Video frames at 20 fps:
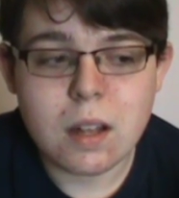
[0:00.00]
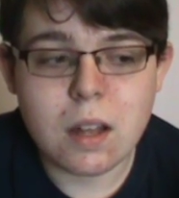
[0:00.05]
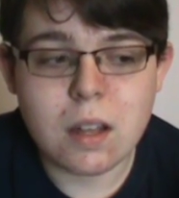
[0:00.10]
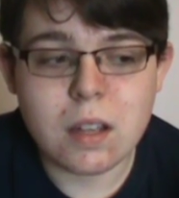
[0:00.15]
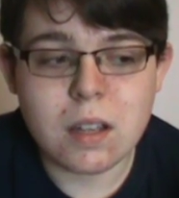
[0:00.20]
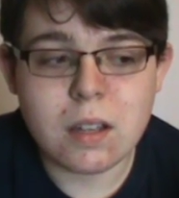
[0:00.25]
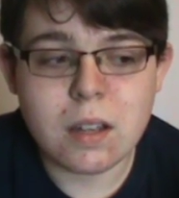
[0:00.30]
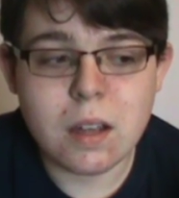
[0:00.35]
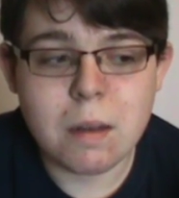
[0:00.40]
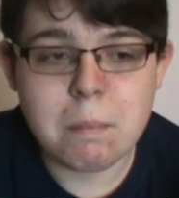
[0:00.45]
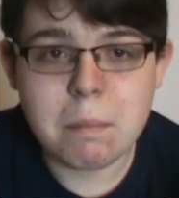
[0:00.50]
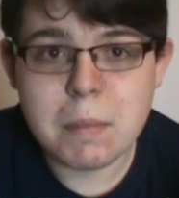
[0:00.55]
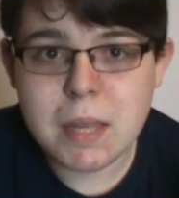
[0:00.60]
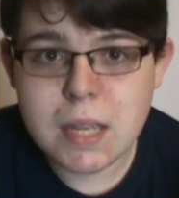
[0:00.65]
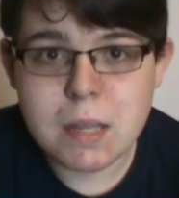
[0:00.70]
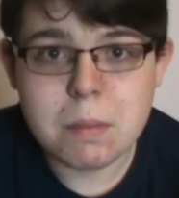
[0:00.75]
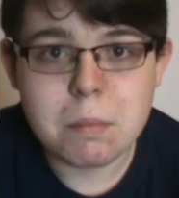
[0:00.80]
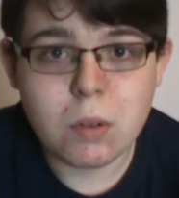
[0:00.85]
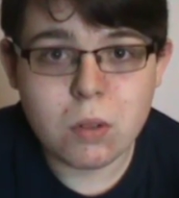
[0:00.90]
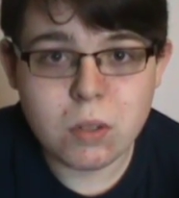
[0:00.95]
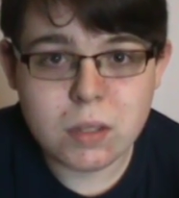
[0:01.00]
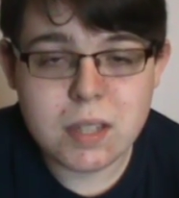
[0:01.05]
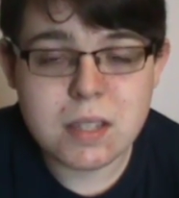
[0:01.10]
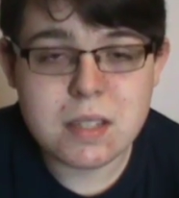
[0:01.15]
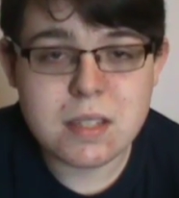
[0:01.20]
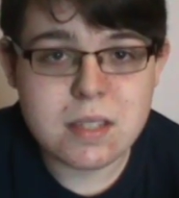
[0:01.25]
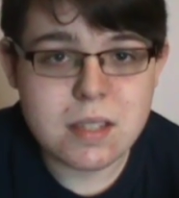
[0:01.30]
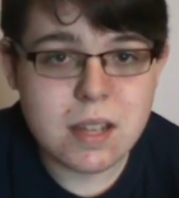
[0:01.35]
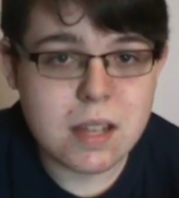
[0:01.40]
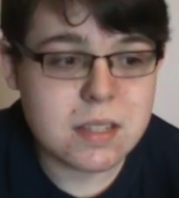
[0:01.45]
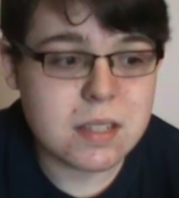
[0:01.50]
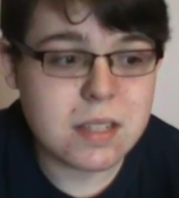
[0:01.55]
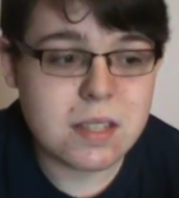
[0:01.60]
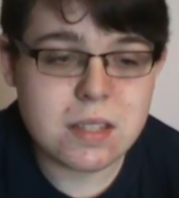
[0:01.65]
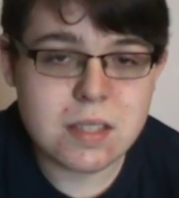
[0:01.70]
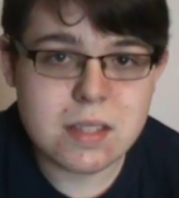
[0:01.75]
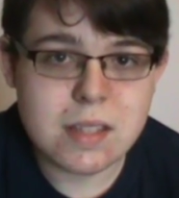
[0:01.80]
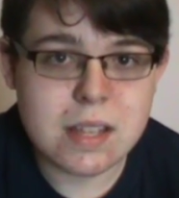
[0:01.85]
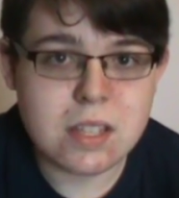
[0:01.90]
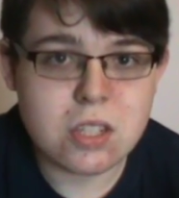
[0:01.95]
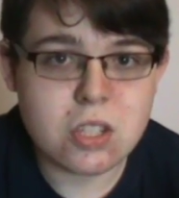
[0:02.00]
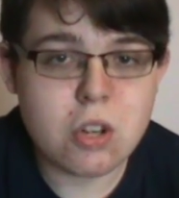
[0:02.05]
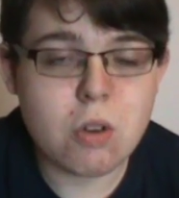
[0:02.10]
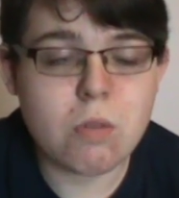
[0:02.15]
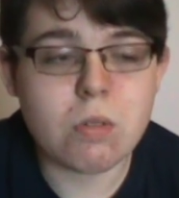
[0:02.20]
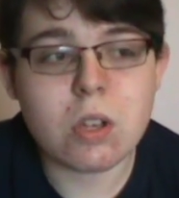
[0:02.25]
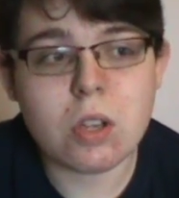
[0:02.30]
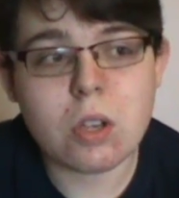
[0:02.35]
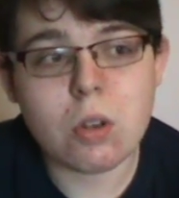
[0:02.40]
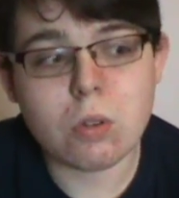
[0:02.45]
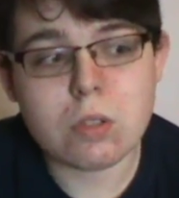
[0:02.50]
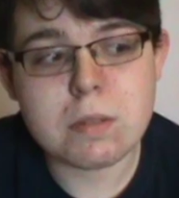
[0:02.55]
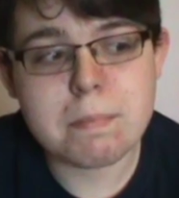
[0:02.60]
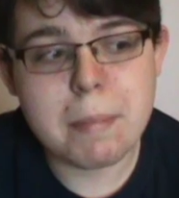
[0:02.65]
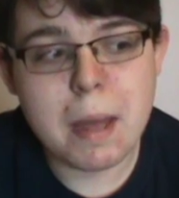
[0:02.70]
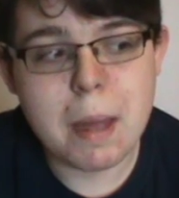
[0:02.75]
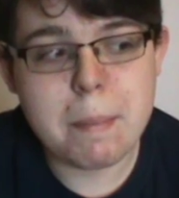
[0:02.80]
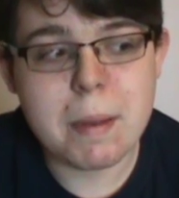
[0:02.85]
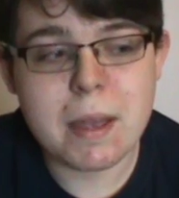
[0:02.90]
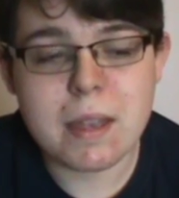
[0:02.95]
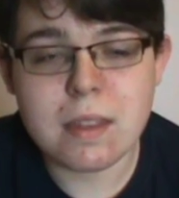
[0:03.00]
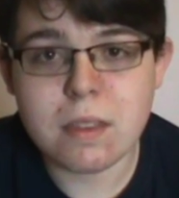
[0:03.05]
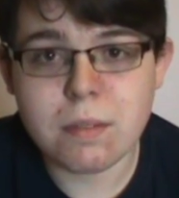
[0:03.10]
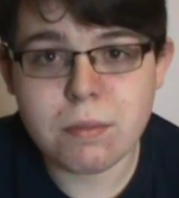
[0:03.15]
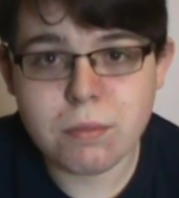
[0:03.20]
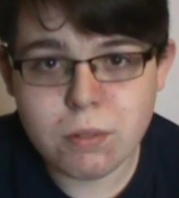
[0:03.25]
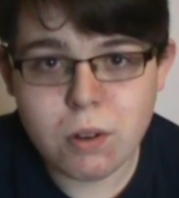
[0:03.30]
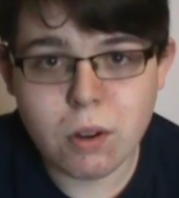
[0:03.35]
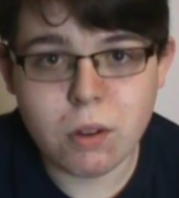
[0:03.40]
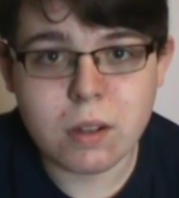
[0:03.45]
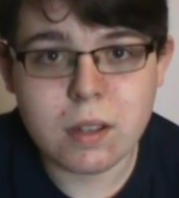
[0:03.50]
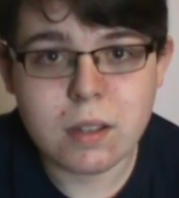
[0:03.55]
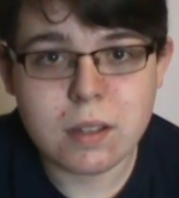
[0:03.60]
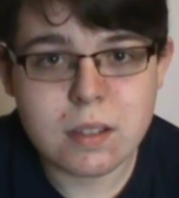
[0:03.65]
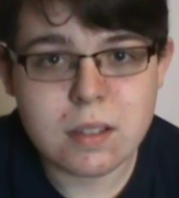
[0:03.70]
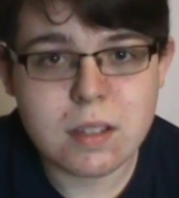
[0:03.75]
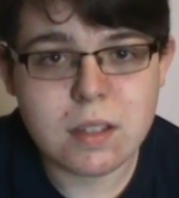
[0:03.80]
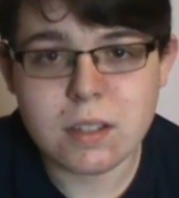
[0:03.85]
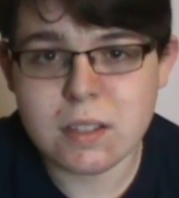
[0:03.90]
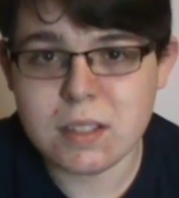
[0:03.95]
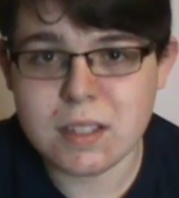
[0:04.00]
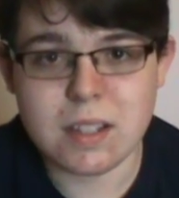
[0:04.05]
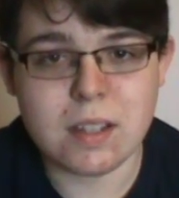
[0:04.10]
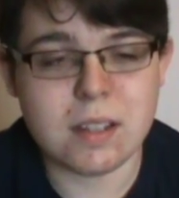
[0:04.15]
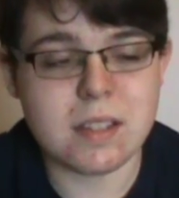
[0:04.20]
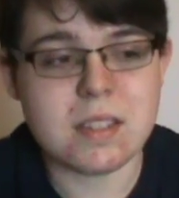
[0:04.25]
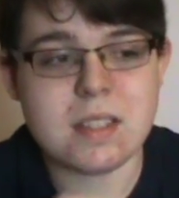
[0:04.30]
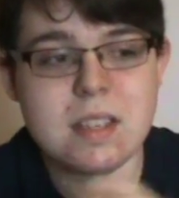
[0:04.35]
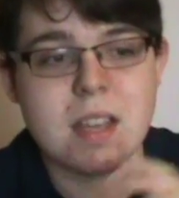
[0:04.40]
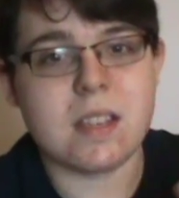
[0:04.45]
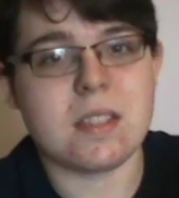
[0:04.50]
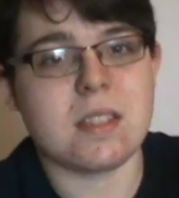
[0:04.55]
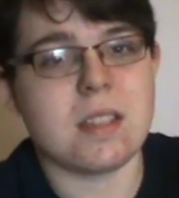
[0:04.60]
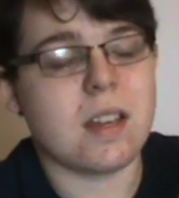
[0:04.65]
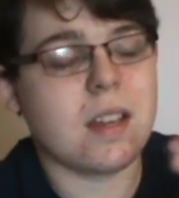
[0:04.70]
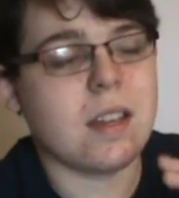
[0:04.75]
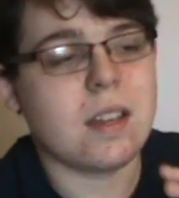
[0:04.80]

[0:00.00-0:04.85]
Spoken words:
a meme on the internet, an internet joke called Pepe the Frog. It says